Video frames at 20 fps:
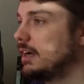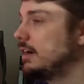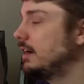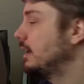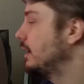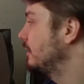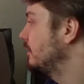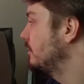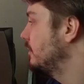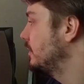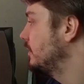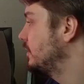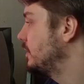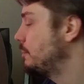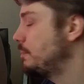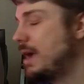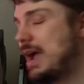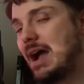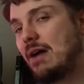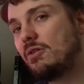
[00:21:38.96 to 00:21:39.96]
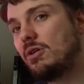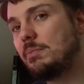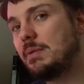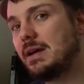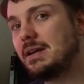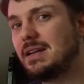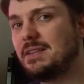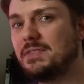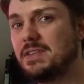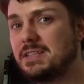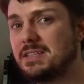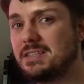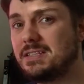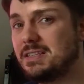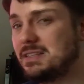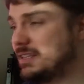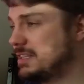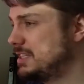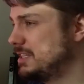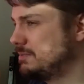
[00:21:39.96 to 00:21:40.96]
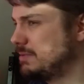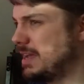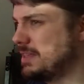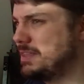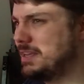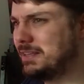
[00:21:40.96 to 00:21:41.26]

The power button, and this is,